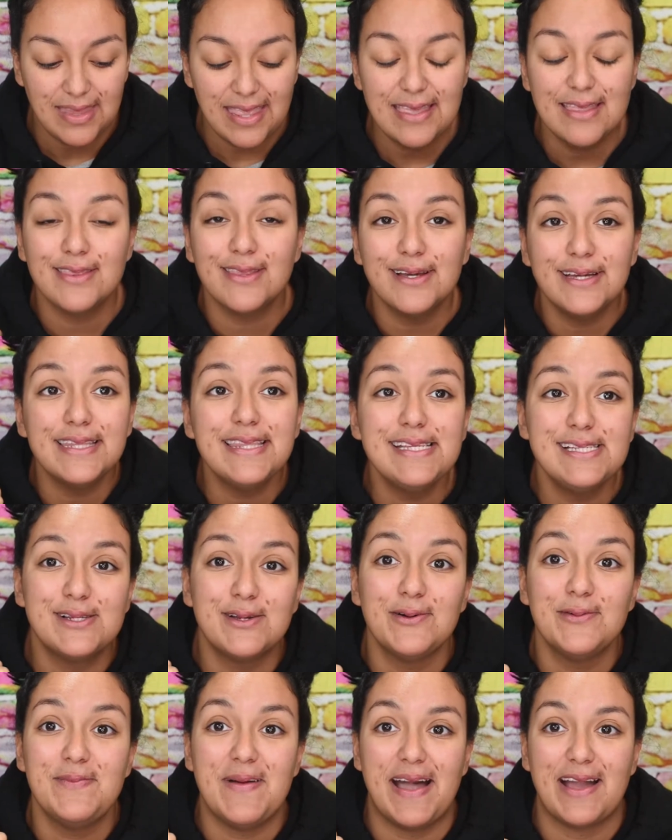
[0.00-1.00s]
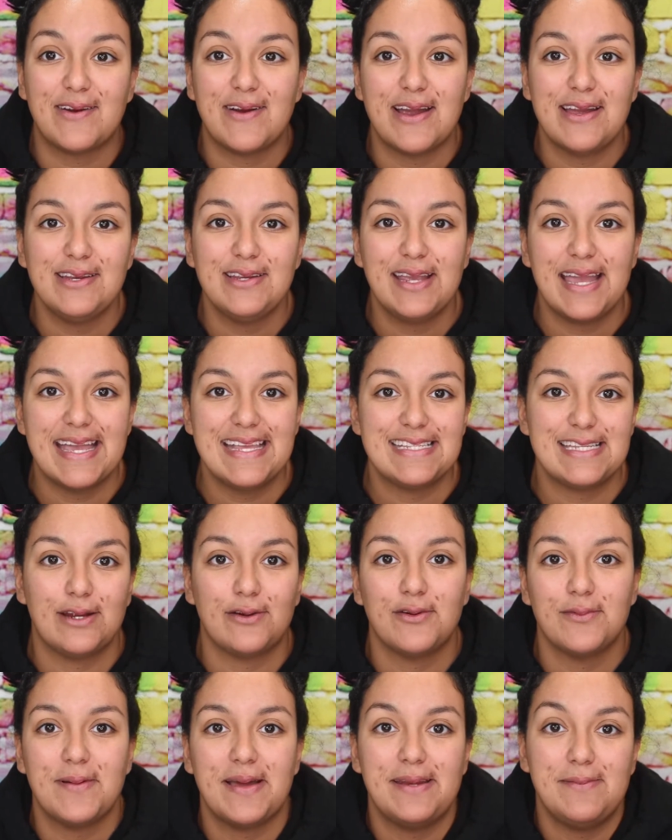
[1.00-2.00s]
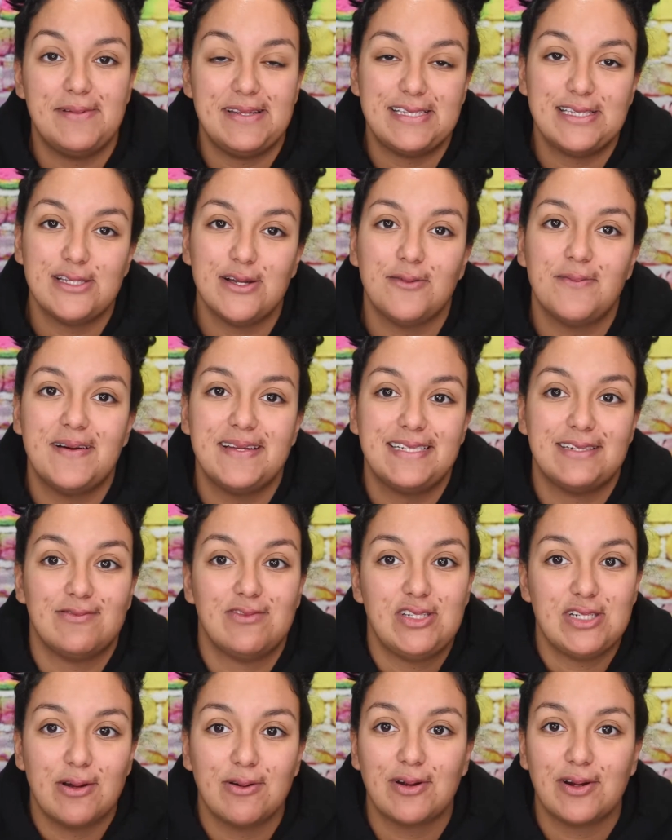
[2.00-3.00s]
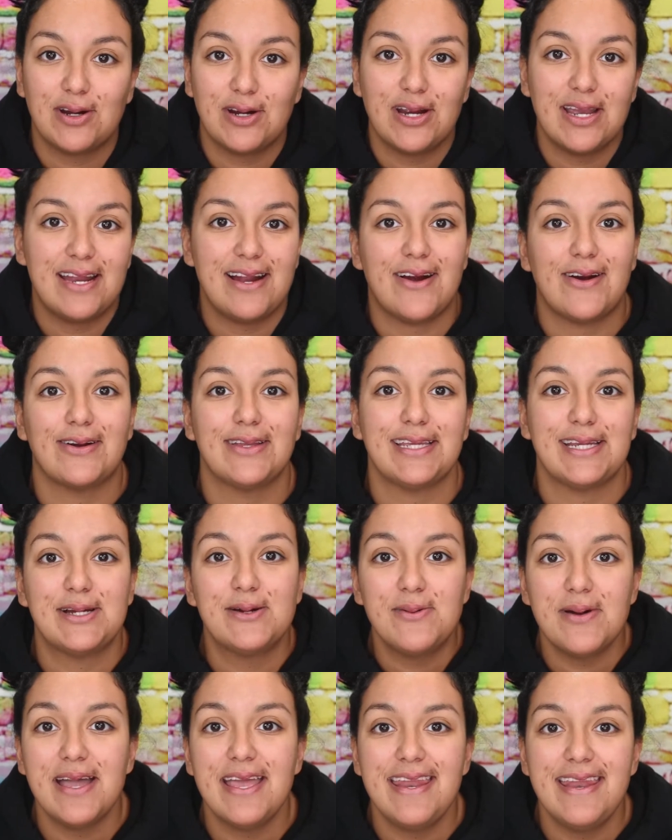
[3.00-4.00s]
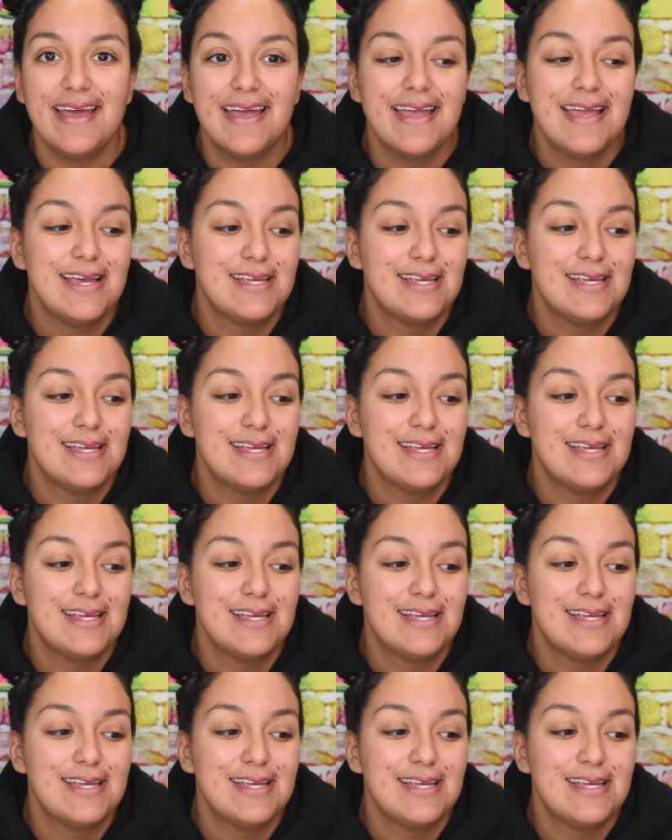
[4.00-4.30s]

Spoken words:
Look at this cool background, you guys. It reminded me so much of Joker and Harley Quinn.